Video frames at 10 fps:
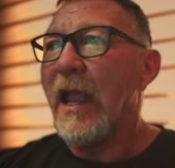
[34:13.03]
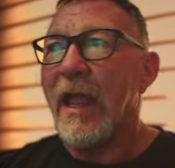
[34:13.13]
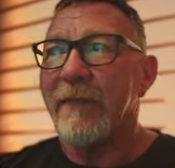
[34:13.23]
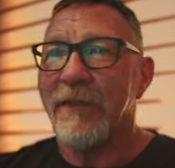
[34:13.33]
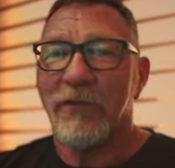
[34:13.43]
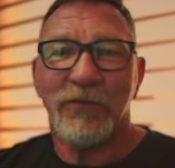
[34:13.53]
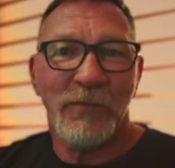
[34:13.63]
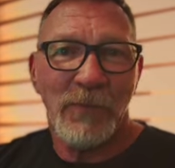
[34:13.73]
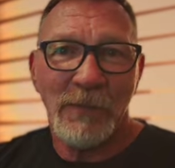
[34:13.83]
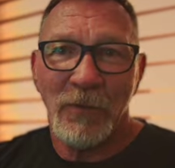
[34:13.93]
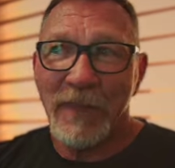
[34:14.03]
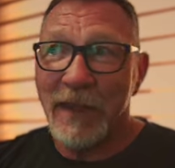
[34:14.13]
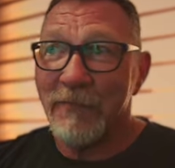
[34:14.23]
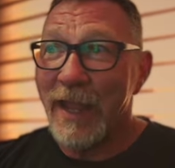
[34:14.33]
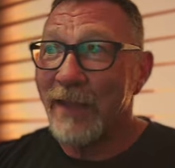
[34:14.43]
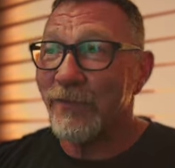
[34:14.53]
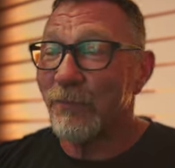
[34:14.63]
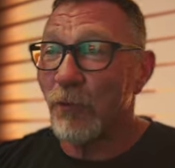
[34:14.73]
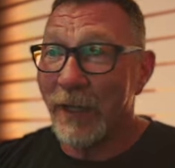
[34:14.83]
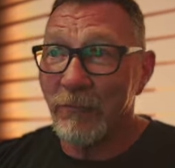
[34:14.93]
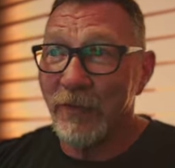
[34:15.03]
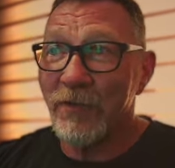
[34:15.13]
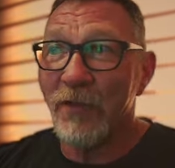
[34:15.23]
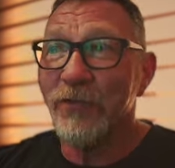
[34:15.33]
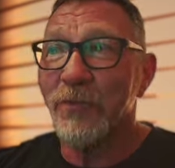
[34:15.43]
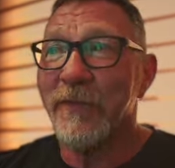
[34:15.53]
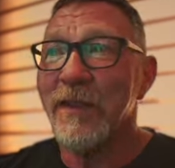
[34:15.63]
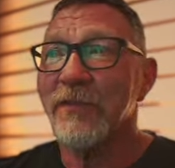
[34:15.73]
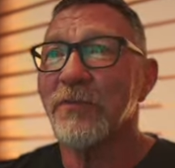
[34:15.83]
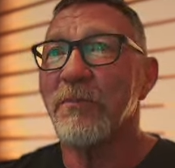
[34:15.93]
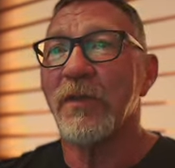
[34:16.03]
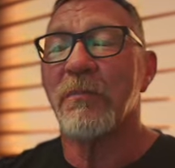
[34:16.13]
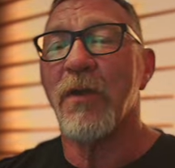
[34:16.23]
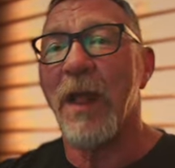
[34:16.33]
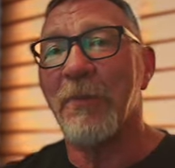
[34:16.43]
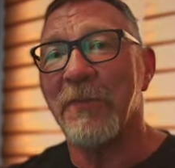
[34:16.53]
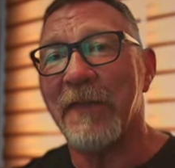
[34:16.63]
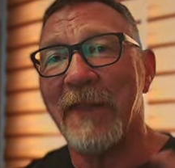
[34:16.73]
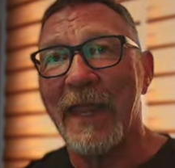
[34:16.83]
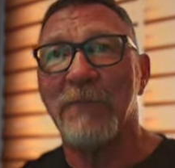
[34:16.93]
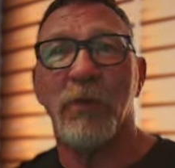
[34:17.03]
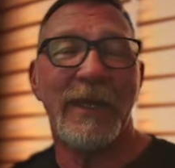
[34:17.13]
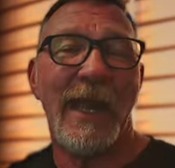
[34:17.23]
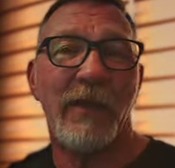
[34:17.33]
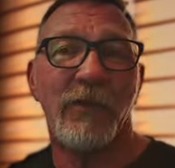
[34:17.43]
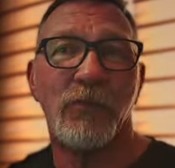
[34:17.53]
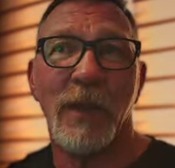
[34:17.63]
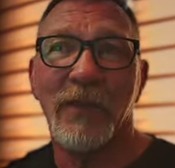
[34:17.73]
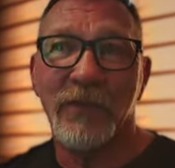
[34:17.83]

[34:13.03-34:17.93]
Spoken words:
And there's some people that have had some great results with this, but the problem that they bring out as well